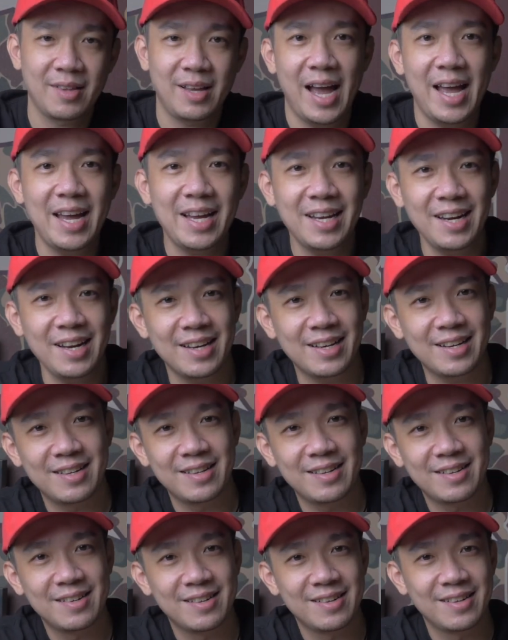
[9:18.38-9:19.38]
and click
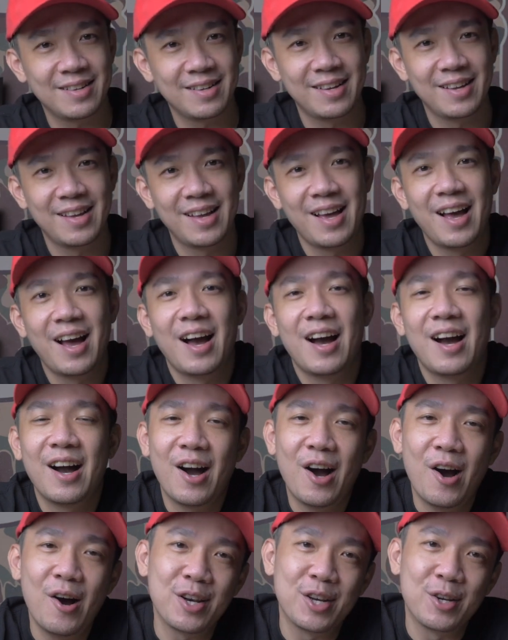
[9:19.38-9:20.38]

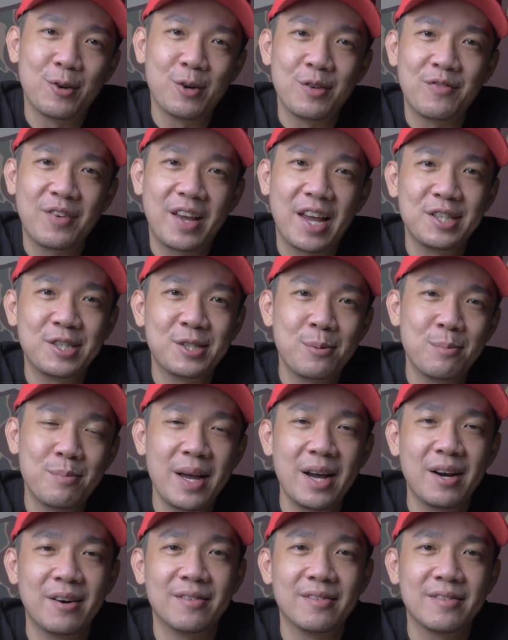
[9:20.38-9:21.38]
on the notification
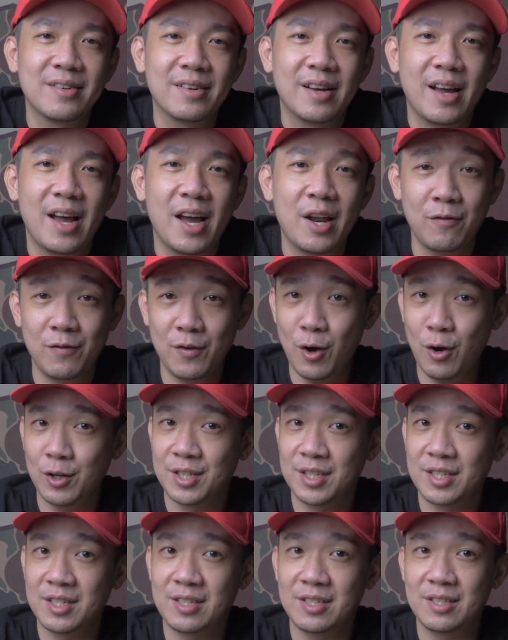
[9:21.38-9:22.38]
bell. And of
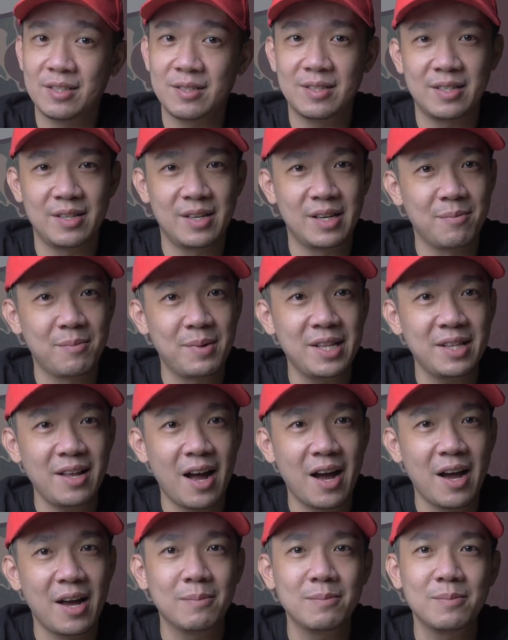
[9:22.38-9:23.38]
course, in the
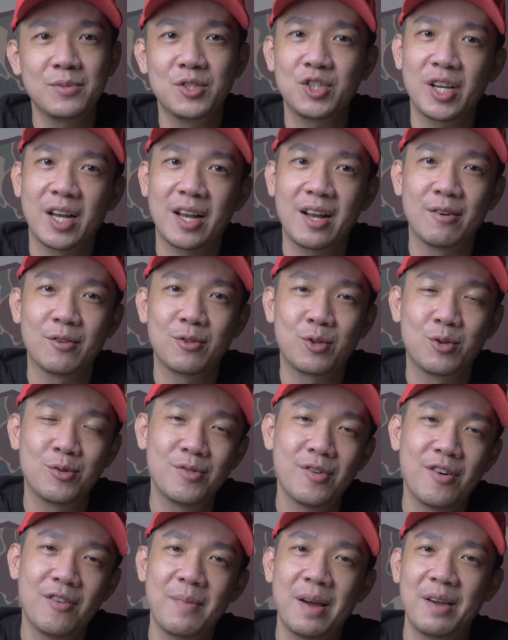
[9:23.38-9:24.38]
meantime, check out
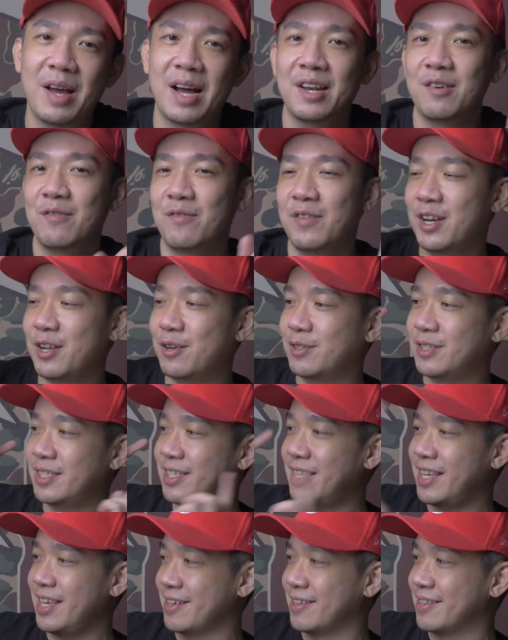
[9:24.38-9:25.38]
two of my other
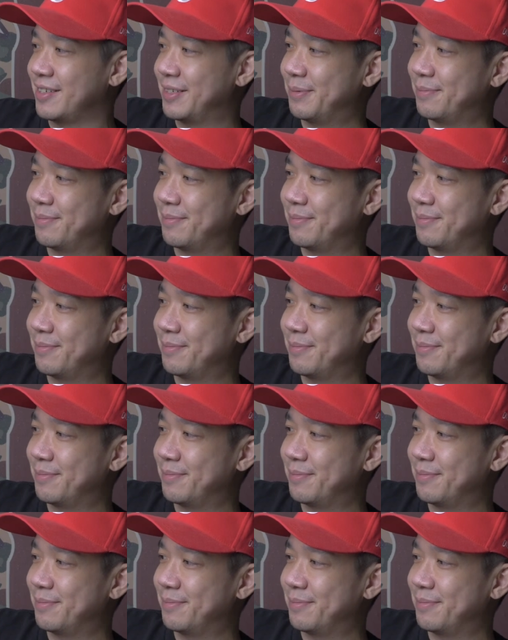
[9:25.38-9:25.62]
videos here.